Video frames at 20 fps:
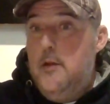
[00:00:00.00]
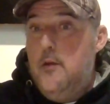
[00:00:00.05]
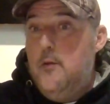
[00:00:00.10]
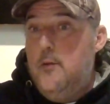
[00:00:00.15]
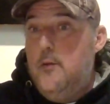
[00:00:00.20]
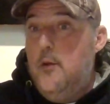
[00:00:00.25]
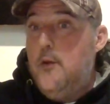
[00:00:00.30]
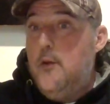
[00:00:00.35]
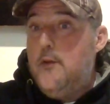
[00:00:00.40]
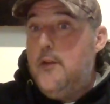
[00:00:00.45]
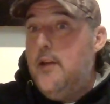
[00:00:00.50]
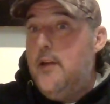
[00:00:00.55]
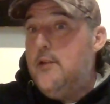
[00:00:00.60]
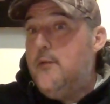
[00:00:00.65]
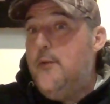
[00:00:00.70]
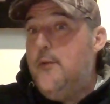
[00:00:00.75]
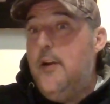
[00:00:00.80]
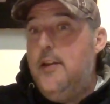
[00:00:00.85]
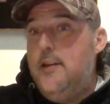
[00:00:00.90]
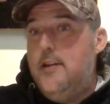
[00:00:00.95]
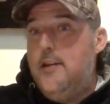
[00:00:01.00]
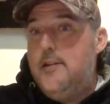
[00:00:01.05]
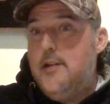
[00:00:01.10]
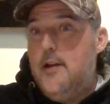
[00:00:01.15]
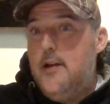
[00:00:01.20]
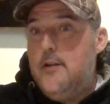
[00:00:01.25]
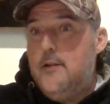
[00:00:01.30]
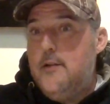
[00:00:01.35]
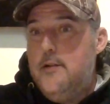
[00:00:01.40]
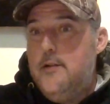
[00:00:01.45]
No sense fighting each
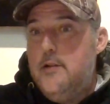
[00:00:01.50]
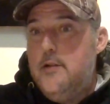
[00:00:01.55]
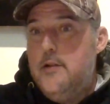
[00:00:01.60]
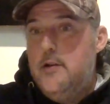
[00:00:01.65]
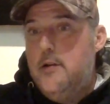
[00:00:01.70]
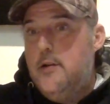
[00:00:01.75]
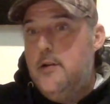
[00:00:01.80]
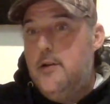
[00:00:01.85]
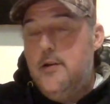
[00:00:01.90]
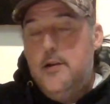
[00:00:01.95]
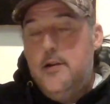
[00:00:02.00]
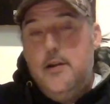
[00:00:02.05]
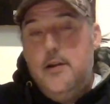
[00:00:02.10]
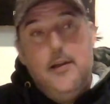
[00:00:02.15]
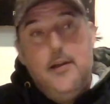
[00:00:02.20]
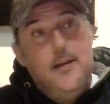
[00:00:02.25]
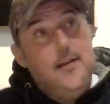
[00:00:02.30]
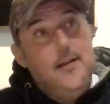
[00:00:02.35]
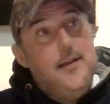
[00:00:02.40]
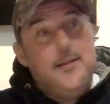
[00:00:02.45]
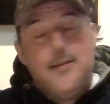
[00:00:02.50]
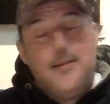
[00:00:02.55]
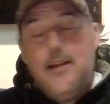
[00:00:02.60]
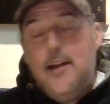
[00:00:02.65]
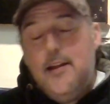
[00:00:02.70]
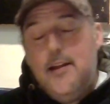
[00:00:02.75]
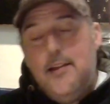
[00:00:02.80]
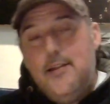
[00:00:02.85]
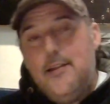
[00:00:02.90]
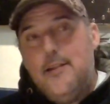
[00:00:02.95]
other. It's
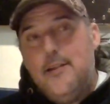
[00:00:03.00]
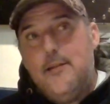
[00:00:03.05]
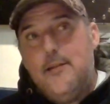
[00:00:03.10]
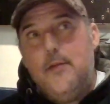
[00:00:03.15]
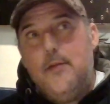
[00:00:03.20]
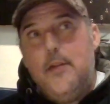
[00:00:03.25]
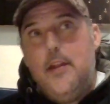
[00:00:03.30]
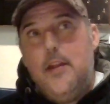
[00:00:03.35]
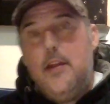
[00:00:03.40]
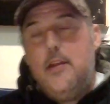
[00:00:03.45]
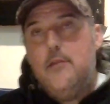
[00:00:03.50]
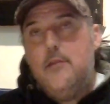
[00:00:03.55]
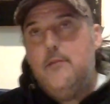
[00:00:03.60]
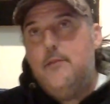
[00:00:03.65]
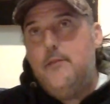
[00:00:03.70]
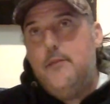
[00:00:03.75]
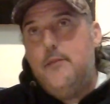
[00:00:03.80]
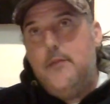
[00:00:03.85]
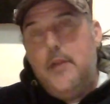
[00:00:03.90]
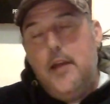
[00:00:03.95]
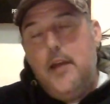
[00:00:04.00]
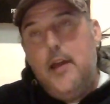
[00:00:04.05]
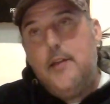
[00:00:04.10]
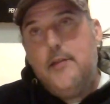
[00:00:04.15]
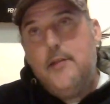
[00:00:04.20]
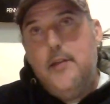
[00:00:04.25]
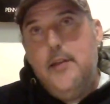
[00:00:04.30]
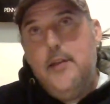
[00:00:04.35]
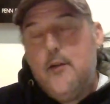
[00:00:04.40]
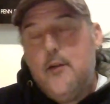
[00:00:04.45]
not.
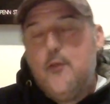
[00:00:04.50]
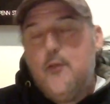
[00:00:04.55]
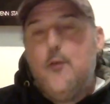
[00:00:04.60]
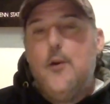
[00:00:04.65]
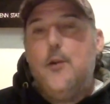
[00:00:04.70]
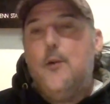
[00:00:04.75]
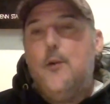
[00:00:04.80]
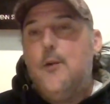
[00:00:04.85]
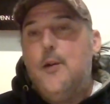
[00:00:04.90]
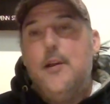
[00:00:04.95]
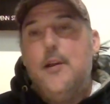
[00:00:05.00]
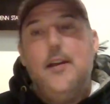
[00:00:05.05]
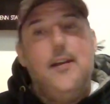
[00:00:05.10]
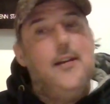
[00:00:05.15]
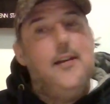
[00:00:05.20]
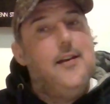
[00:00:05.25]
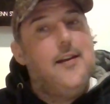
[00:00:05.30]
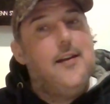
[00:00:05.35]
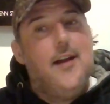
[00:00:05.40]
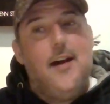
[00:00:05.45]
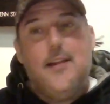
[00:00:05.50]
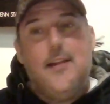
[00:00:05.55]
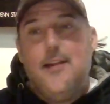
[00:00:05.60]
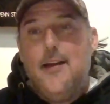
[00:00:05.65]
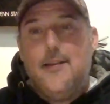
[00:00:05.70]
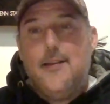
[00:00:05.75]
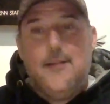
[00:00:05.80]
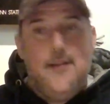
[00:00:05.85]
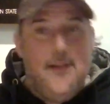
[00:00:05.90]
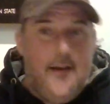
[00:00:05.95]
As the years went on, it got
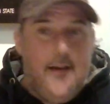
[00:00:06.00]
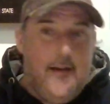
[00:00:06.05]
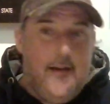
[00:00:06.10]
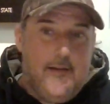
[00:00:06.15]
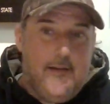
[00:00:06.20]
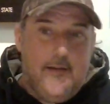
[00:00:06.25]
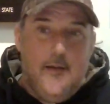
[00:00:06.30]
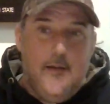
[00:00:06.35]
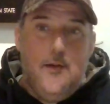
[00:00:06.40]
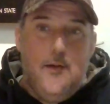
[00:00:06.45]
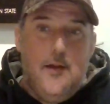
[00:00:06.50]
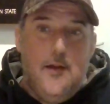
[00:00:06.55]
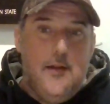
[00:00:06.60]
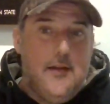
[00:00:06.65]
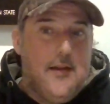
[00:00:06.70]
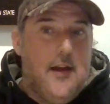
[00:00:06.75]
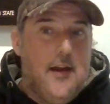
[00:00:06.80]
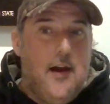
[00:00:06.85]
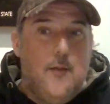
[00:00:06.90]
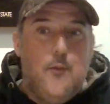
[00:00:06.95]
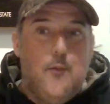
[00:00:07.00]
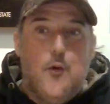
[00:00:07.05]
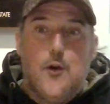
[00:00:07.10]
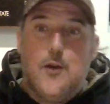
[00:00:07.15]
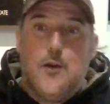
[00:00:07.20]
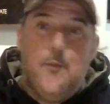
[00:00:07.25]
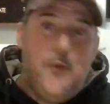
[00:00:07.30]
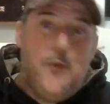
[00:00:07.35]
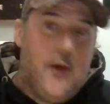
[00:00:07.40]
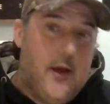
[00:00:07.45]
less and less. It got more
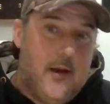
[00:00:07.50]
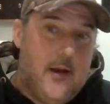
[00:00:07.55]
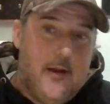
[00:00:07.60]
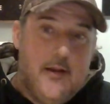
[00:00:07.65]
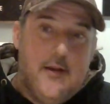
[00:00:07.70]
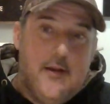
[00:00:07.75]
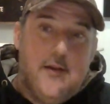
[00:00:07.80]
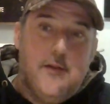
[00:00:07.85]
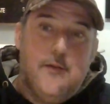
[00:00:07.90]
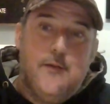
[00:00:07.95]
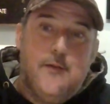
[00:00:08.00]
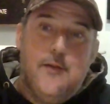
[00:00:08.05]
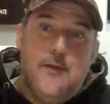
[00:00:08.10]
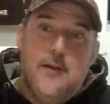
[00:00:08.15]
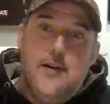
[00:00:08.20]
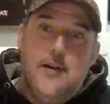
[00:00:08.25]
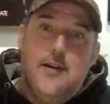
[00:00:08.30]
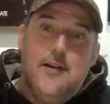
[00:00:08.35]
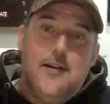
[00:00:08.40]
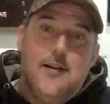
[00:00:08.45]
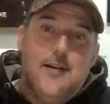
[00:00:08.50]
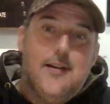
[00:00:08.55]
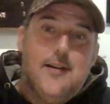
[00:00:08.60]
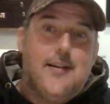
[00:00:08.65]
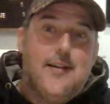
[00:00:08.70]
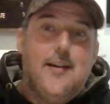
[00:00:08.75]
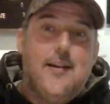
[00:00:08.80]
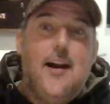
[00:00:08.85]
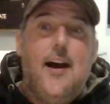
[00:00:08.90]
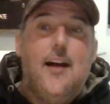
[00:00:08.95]
competitive.
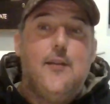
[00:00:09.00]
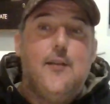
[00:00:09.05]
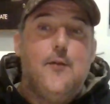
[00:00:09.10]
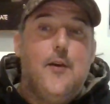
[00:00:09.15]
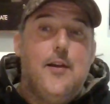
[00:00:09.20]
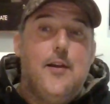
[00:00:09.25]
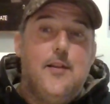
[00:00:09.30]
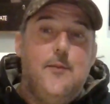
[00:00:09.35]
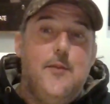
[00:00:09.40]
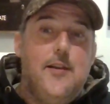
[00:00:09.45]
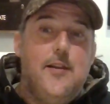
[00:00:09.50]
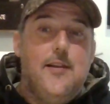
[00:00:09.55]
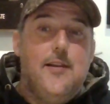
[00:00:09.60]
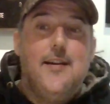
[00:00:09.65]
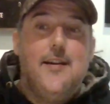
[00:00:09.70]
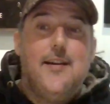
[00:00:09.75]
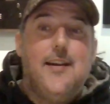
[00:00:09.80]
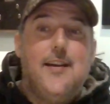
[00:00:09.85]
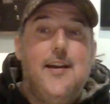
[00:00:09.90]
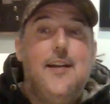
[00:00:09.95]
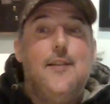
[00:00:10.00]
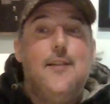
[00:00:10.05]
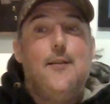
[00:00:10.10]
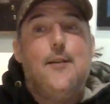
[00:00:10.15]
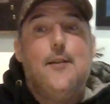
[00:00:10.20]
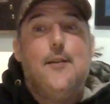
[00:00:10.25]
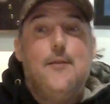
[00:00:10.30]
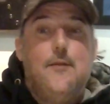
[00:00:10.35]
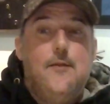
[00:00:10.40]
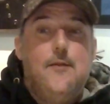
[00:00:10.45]
Guys wanted to be like, hey,
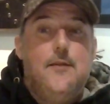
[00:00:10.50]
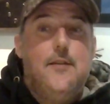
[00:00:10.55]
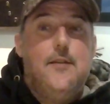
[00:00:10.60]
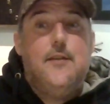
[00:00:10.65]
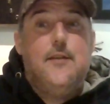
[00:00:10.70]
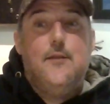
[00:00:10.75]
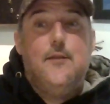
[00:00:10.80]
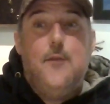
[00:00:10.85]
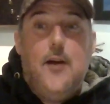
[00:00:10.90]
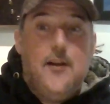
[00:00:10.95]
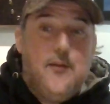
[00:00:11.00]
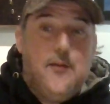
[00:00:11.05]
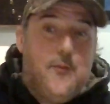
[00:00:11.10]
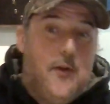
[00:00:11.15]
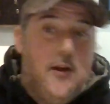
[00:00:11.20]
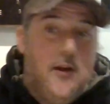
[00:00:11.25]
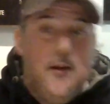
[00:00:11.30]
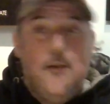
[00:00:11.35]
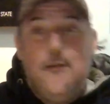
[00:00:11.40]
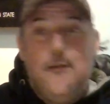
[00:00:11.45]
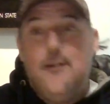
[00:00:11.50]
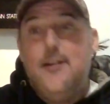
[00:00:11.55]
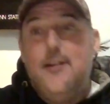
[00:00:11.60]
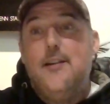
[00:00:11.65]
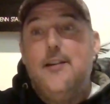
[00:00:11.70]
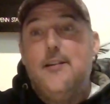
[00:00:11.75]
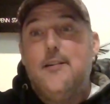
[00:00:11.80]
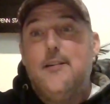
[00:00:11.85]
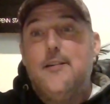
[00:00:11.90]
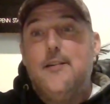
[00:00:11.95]
look, this is my spread over
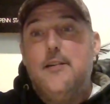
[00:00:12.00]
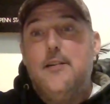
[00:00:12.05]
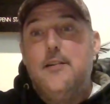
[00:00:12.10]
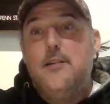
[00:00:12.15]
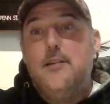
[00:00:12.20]
here.